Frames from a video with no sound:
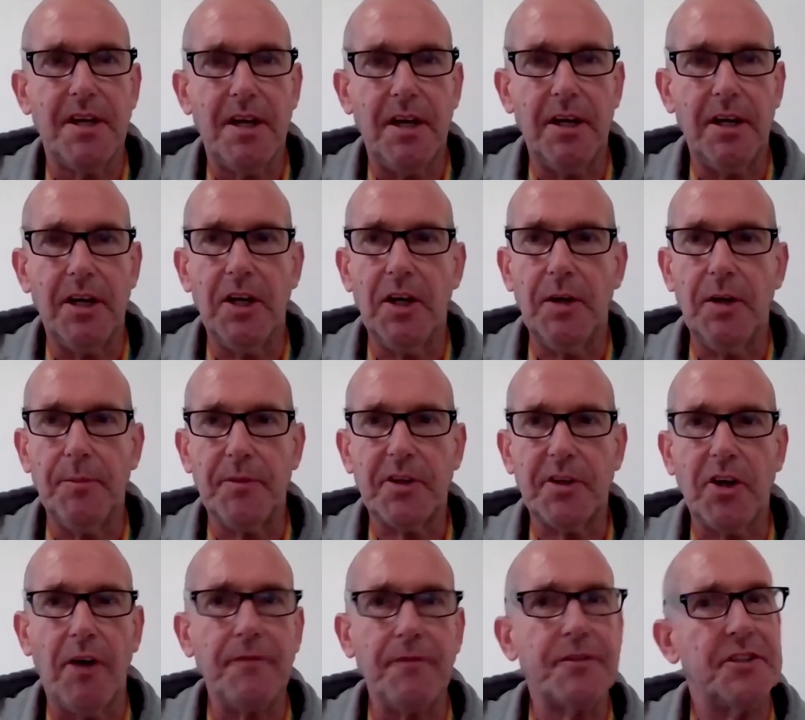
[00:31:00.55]
Um, the
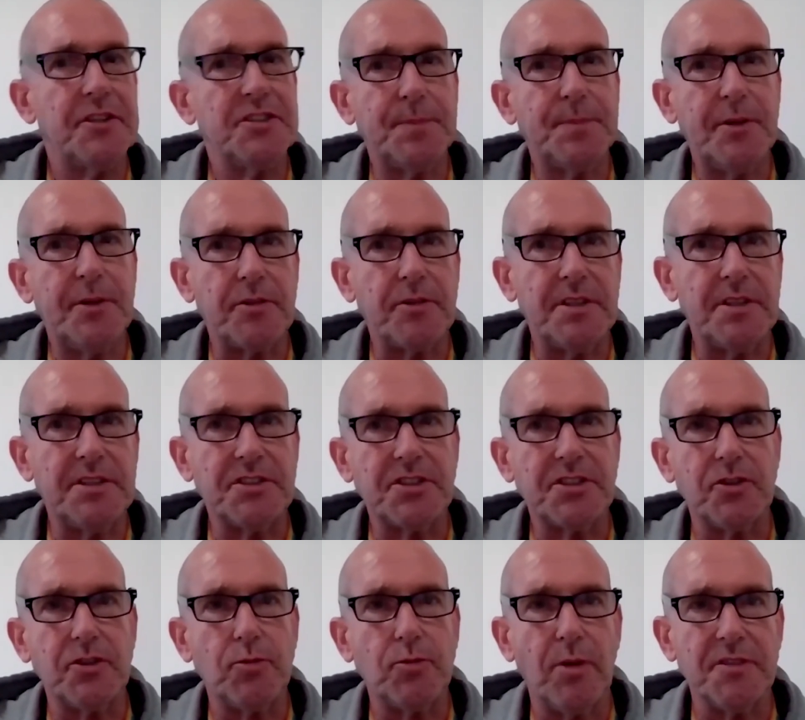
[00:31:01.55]
confidence building is a
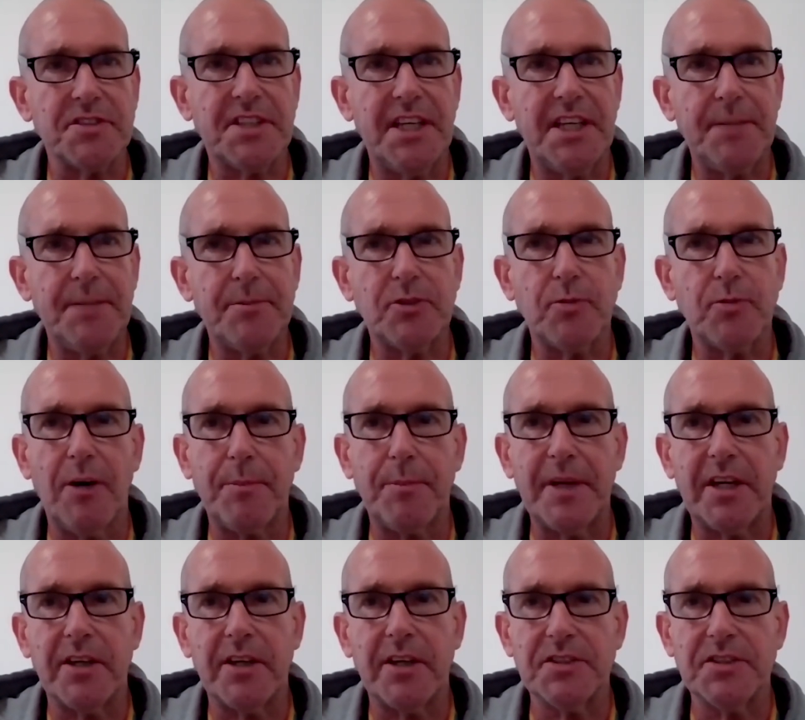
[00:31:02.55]
good one to keep as well
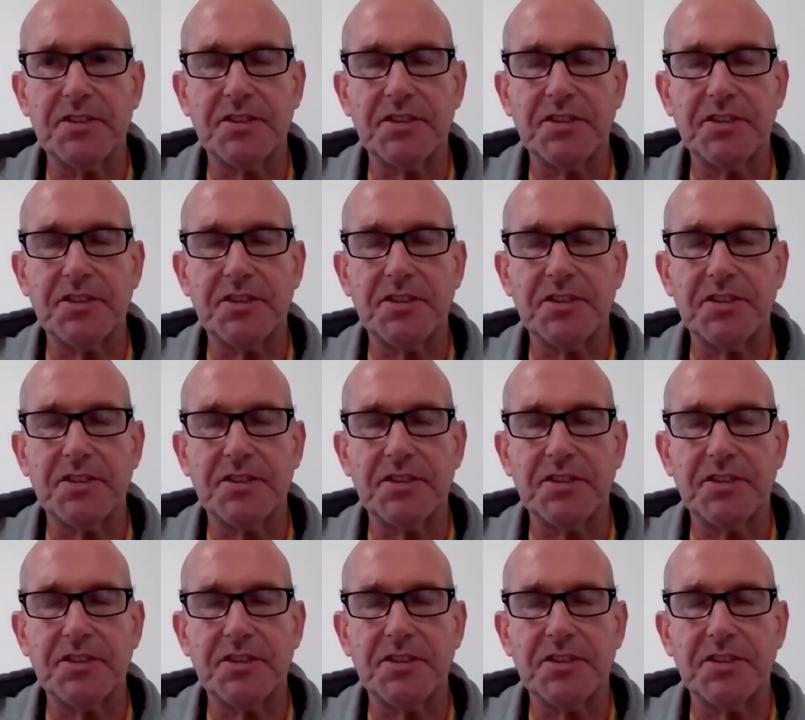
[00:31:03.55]
because,